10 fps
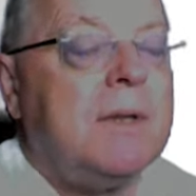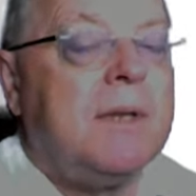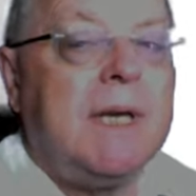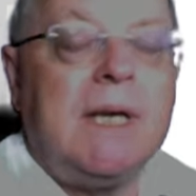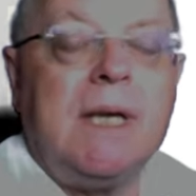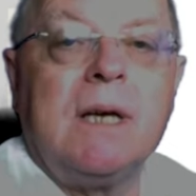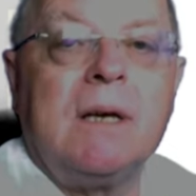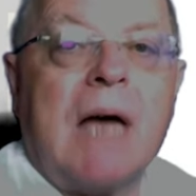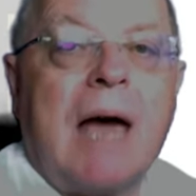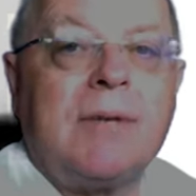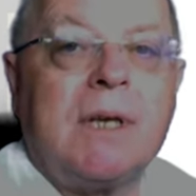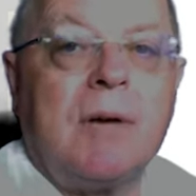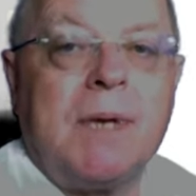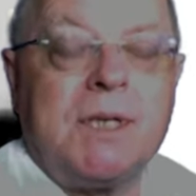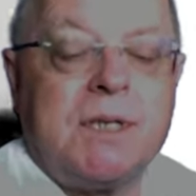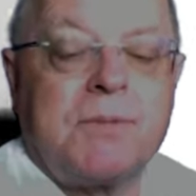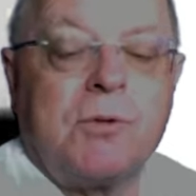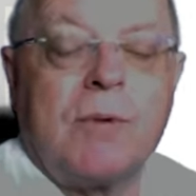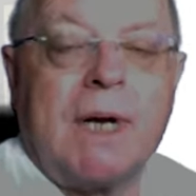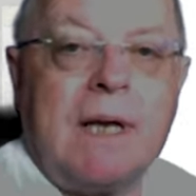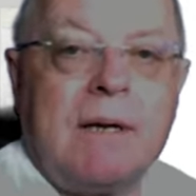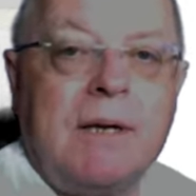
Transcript: mentioned this already,